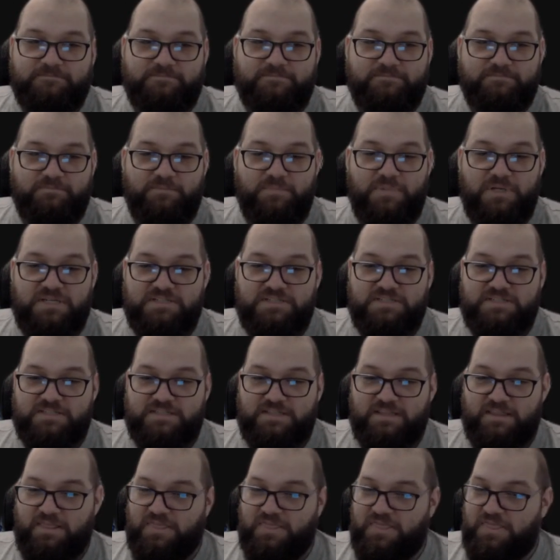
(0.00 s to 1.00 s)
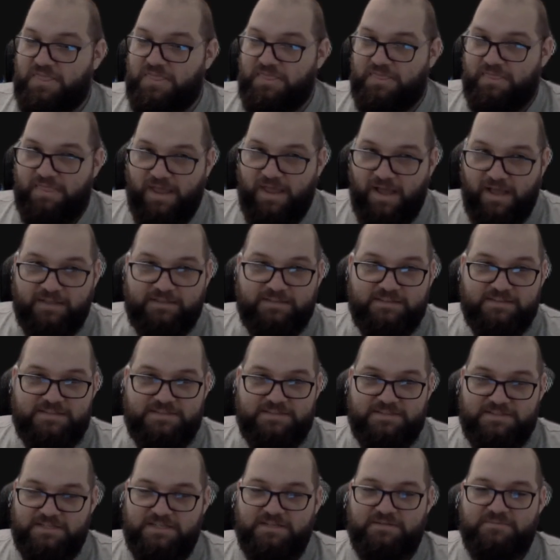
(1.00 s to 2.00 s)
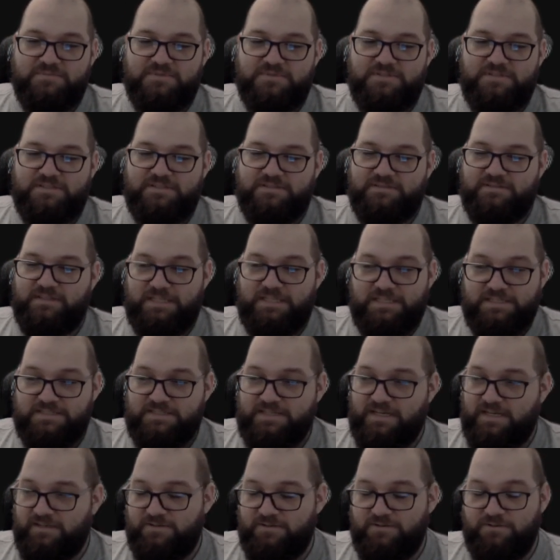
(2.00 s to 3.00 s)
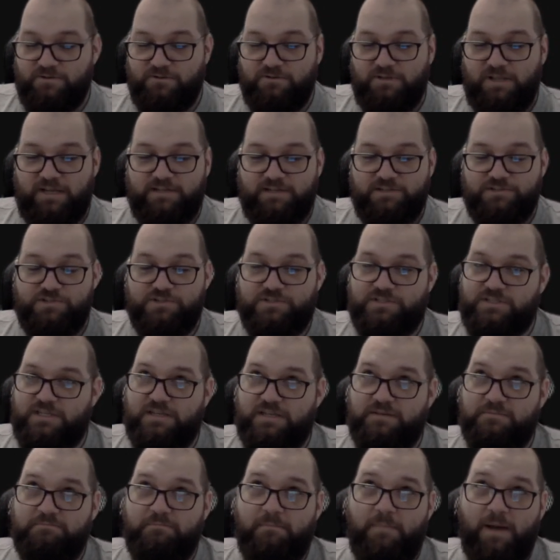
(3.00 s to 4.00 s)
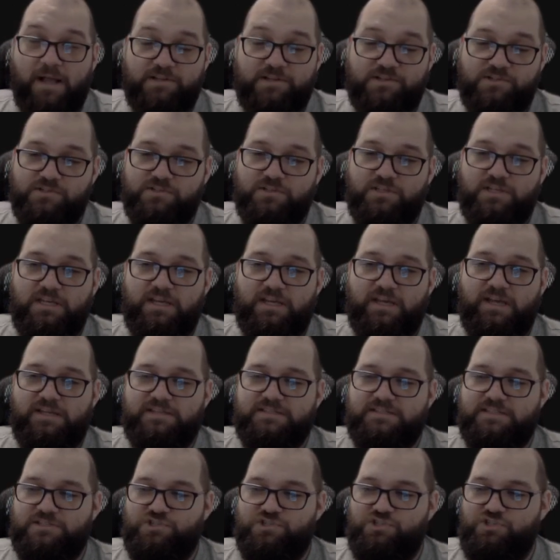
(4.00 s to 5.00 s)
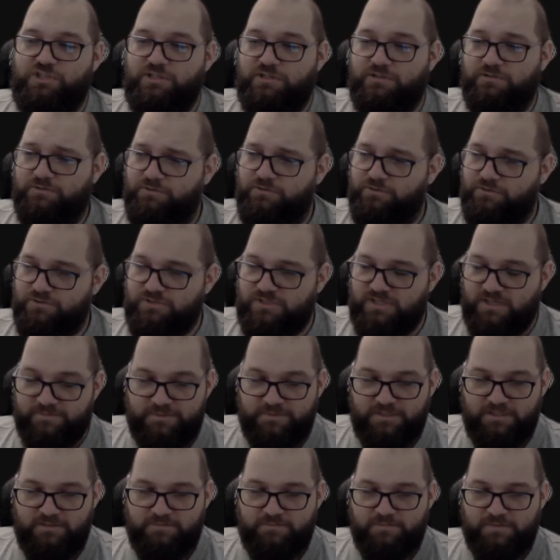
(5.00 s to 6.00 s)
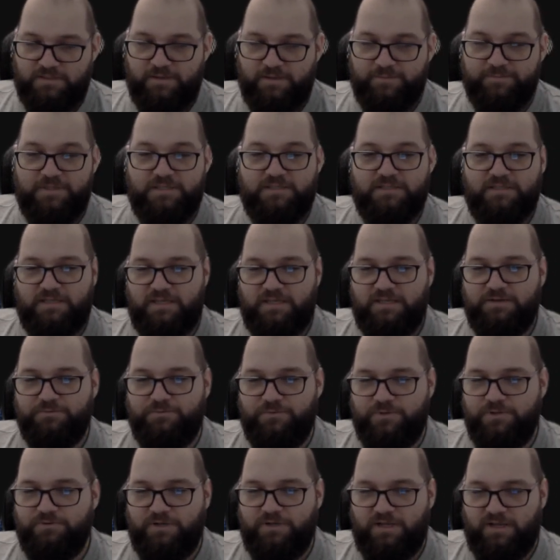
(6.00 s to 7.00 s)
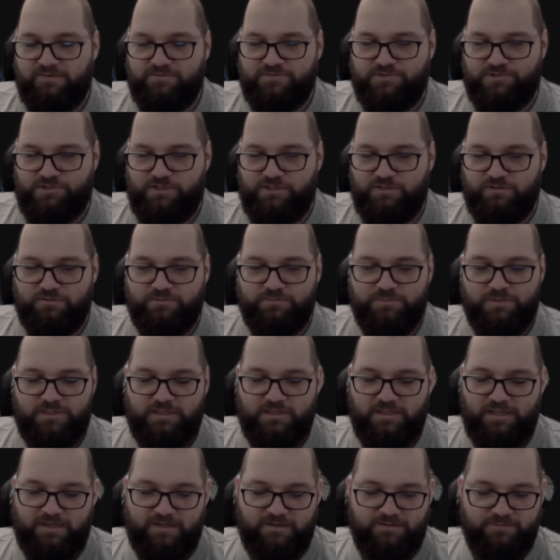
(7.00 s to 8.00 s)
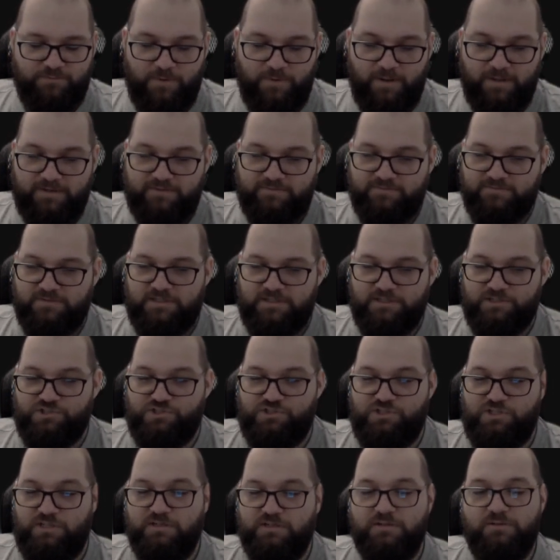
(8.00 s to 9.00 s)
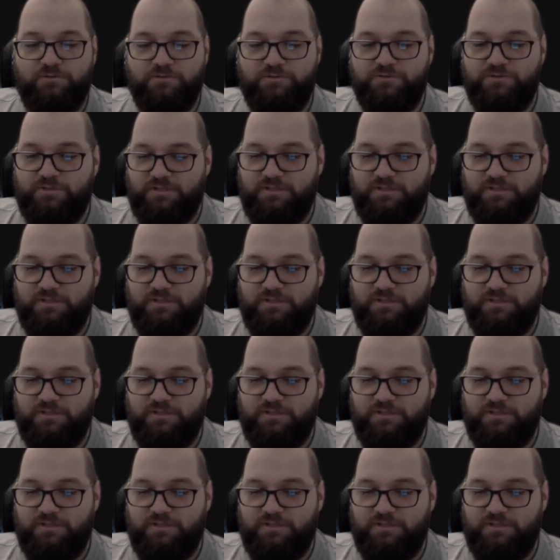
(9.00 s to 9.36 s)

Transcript: Because that seems insane, you know, like just imagine he has a shield or something. I mean, he will have a shield, but like, what if the shield